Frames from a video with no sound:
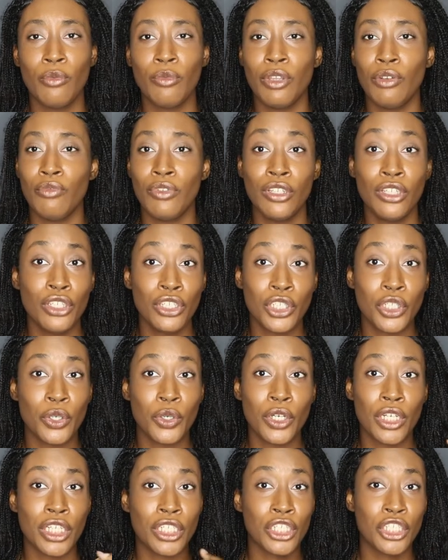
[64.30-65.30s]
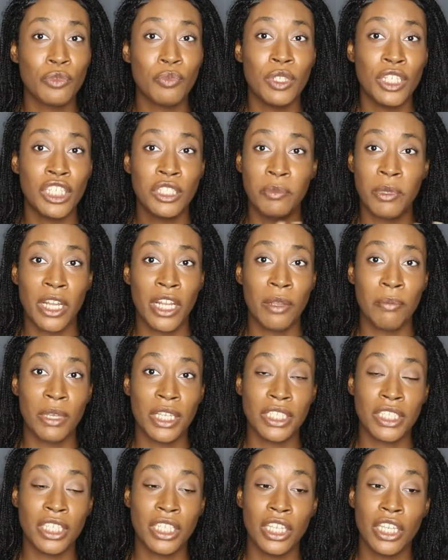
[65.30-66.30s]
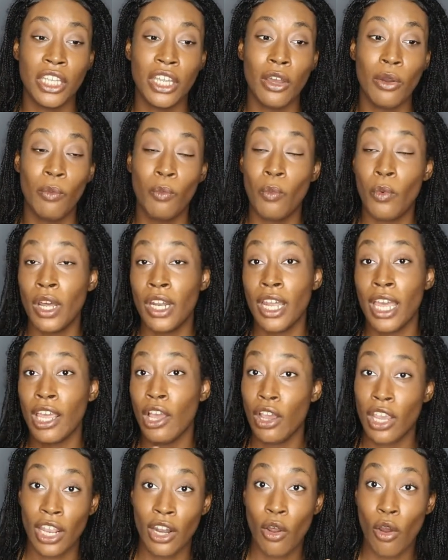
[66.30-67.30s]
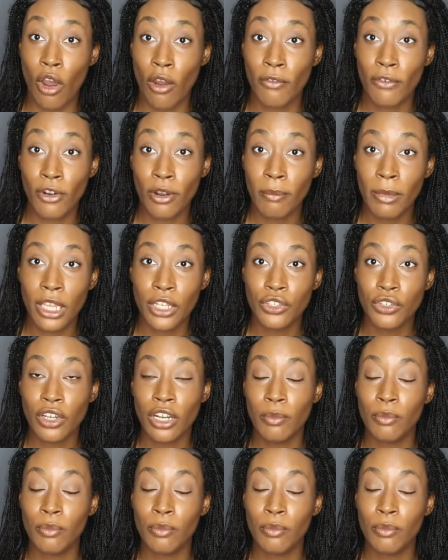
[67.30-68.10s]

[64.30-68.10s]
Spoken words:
will be really short. It'll just be explaining basically what I can offer on Patreon.